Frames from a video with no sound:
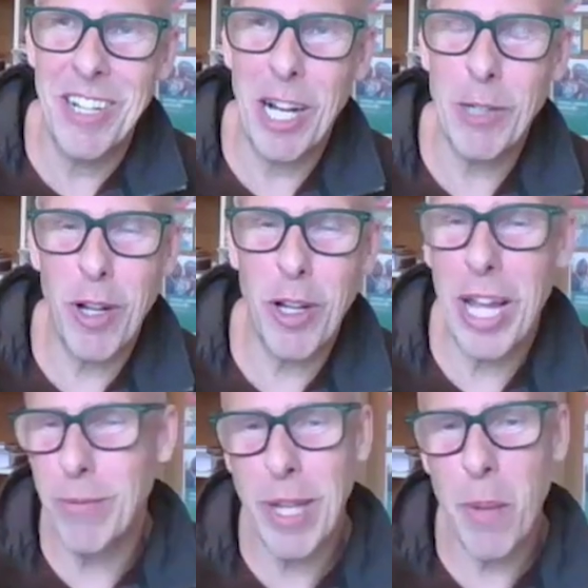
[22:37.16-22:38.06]
I'd rather
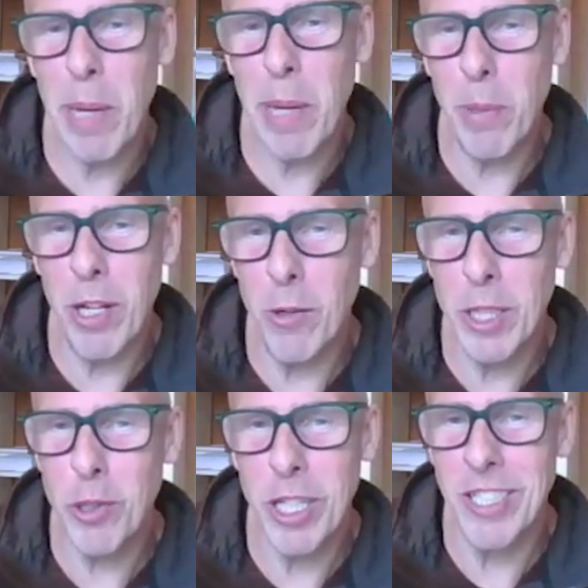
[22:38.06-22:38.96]
have 10 people that are
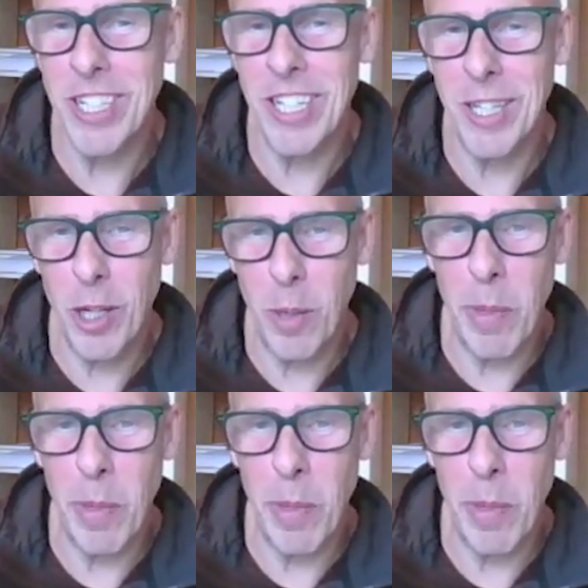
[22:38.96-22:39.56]
interested in it than 1